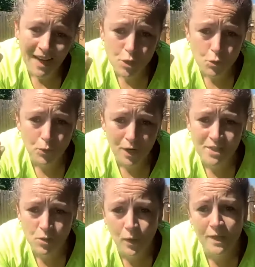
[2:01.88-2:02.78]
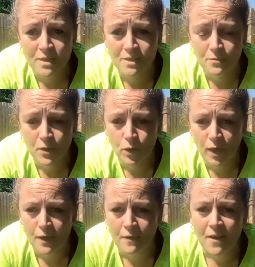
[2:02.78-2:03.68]
as you press the weight,
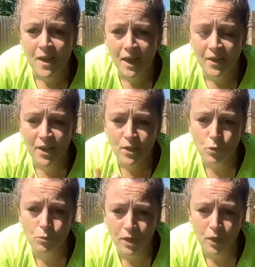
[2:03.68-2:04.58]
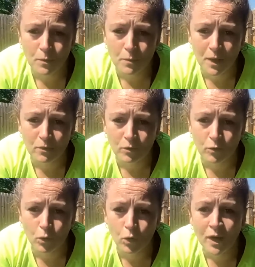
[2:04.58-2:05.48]
okay? And then you're bringing up the pelvic
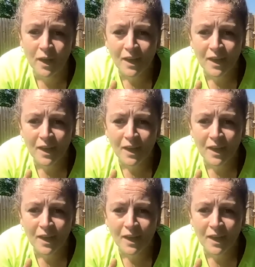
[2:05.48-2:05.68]
floor.